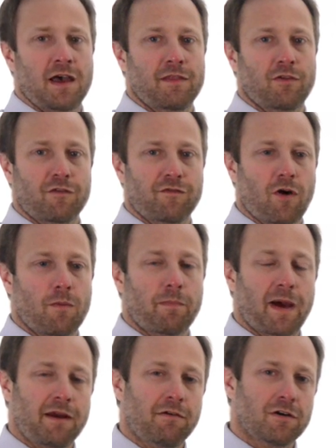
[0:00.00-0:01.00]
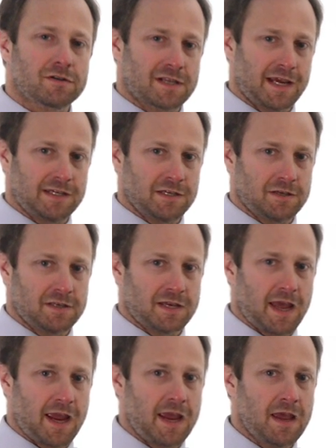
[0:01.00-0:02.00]
non-farm payrolls later
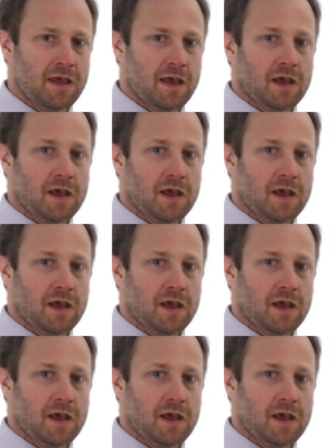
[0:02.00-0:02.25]
today.